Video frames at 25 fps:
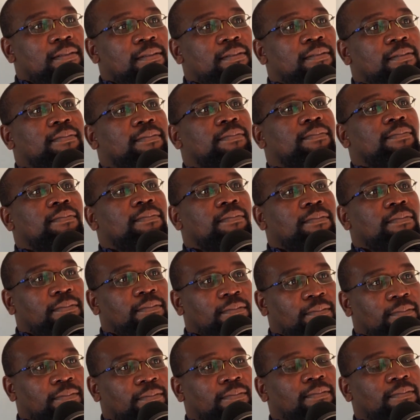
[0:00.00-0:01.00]
Kuzolunga and
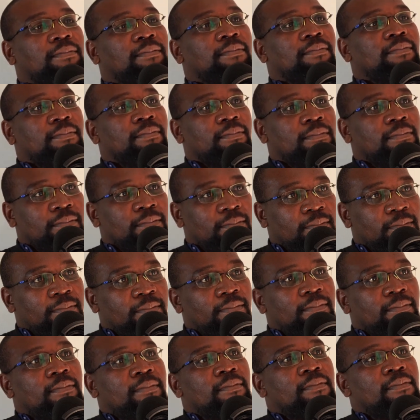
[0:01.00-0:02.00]
then uzodlula and
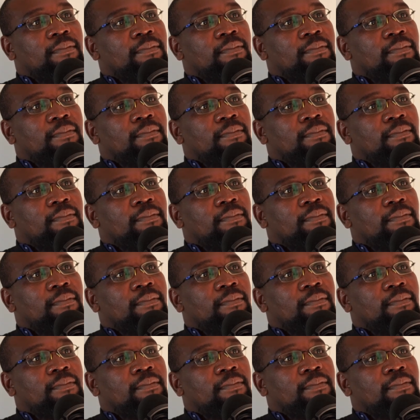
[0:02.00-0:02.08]
whatever.